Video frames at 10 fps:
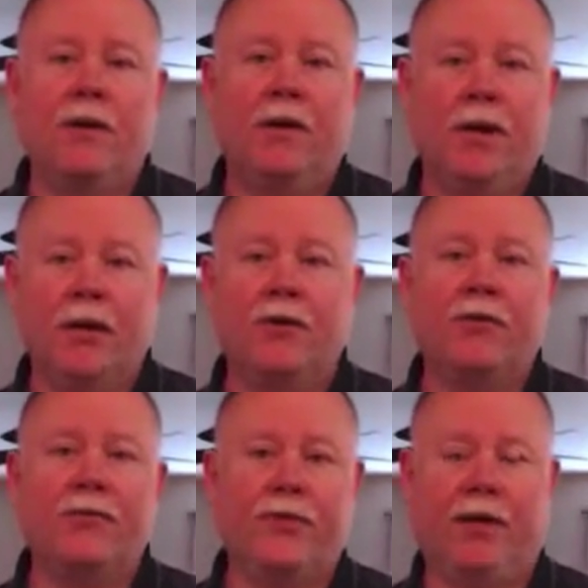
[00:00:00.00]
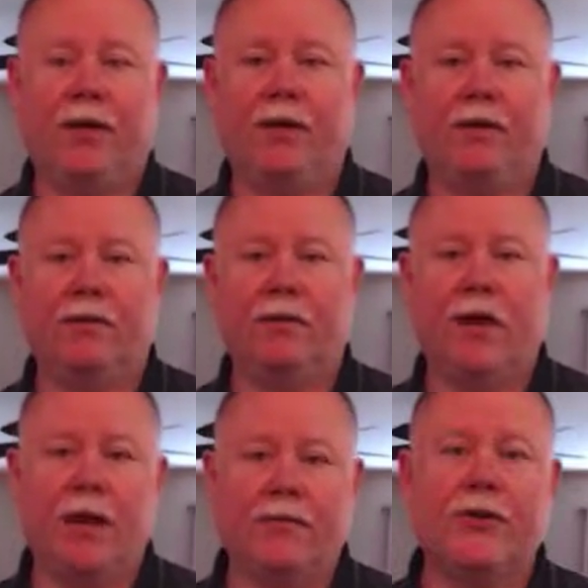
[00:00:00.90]
in your feed
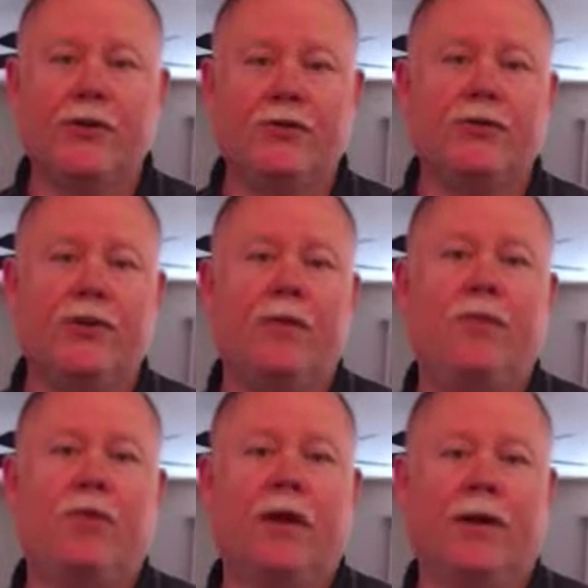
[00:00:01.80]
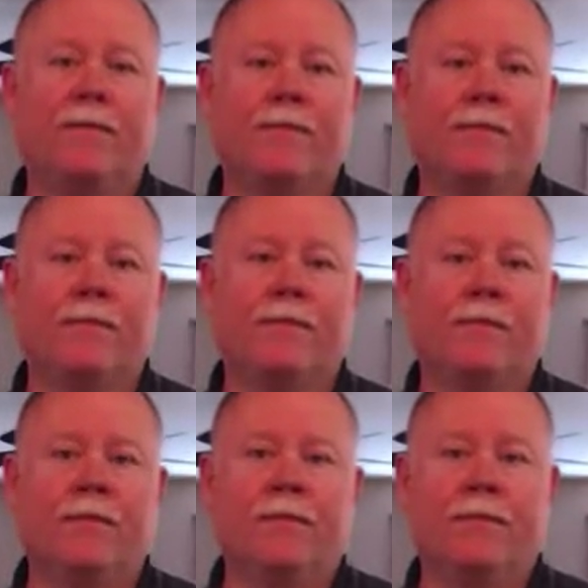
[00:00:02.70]
every Tuesday morning.
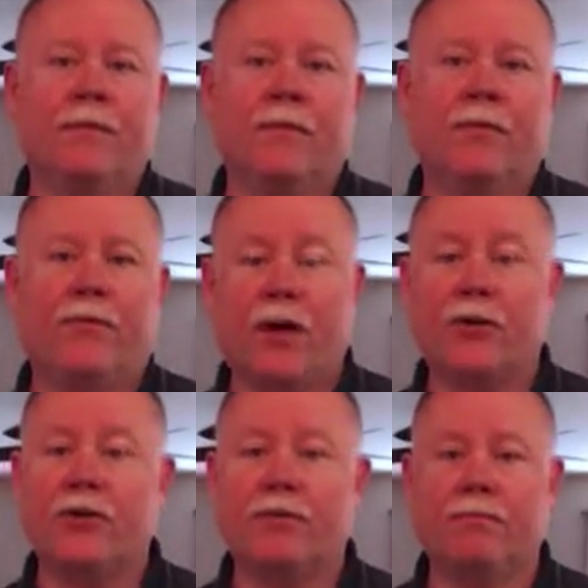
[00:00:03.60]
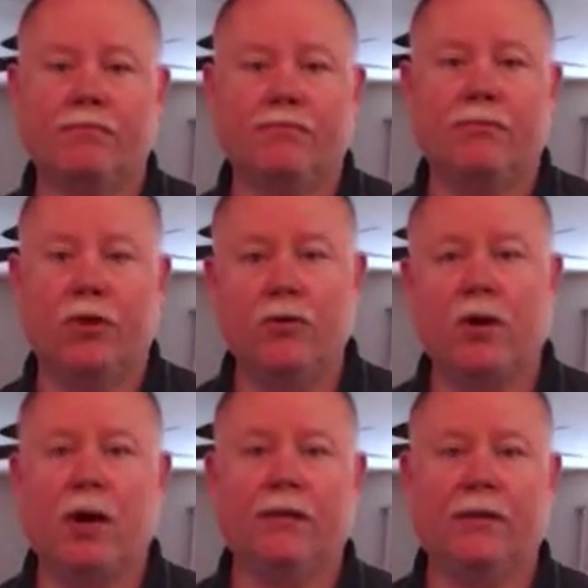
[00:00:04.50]
Fresh, new
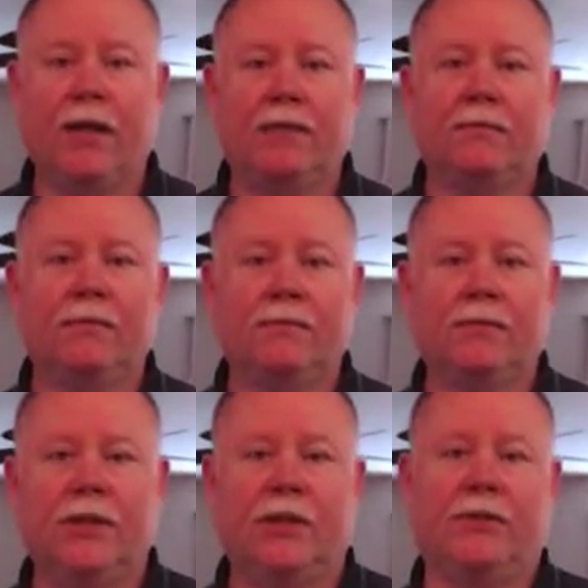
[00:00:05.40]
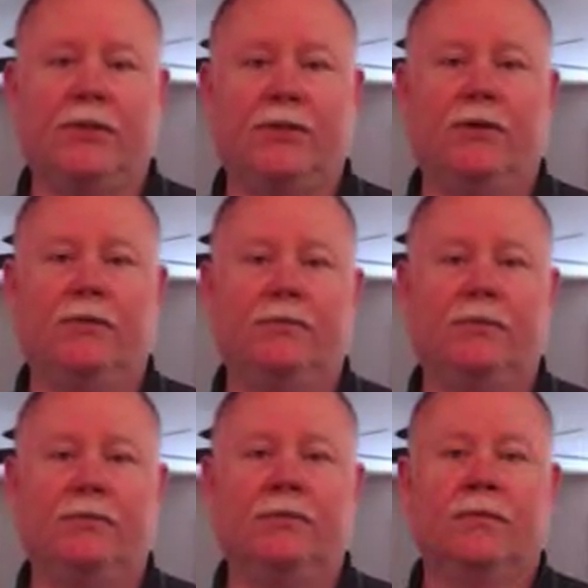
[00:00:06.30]
content to listen to.
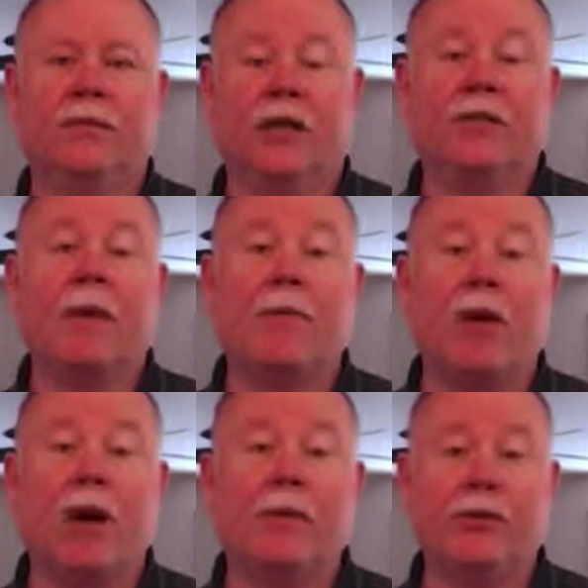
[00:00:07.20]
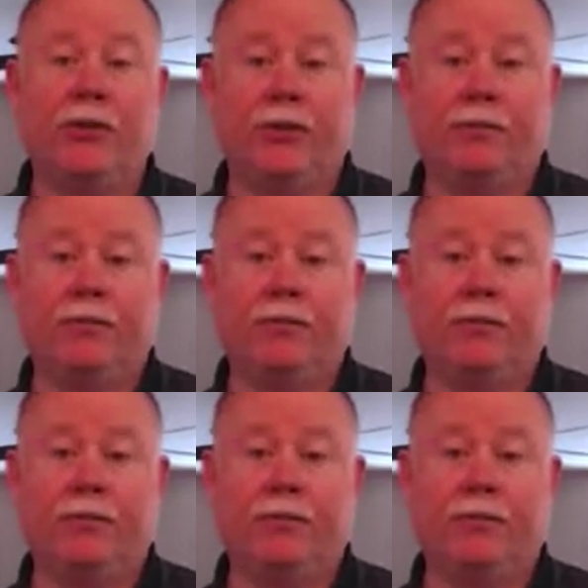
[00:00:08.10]
It's my promise to you.